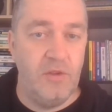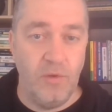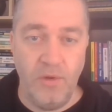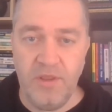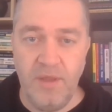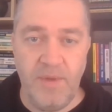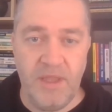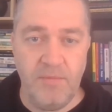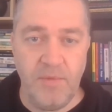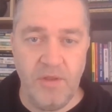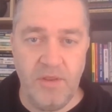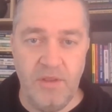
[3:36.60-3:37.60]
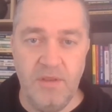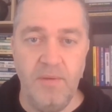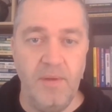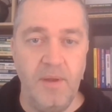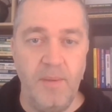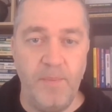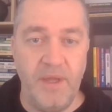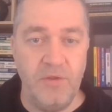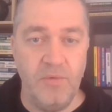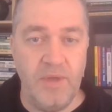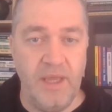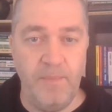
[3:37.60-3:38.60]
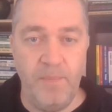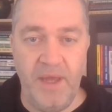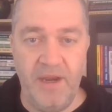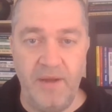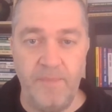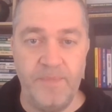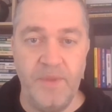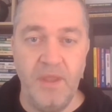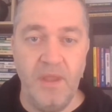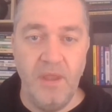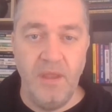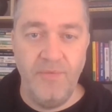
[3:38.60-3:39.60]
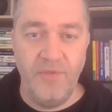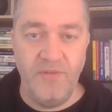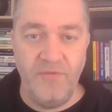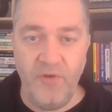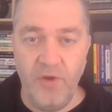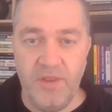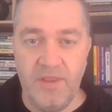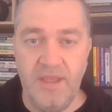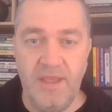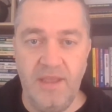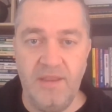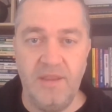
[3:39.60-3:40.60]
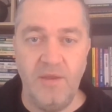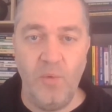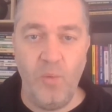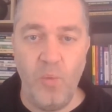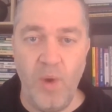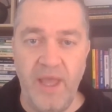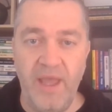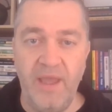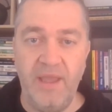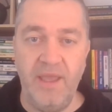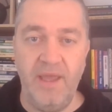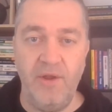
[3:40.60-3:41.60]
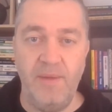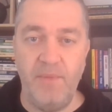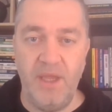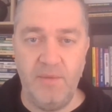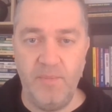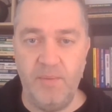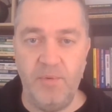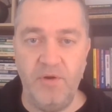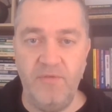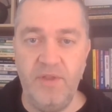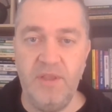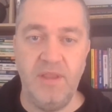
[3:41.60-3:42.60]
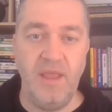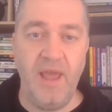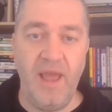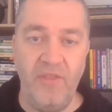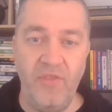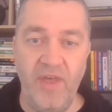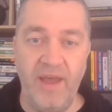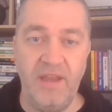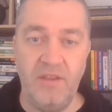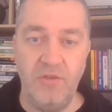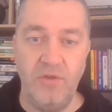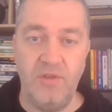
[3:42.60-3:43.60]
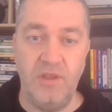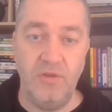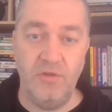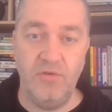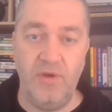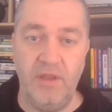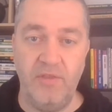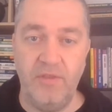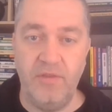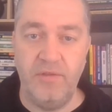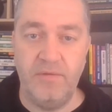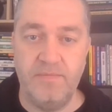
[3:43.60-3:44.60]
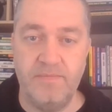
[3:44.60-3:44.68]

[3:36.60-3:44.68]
You'll also make some losses, but you'll get better. The first thing is where can I make my profits? And that is using your strengths.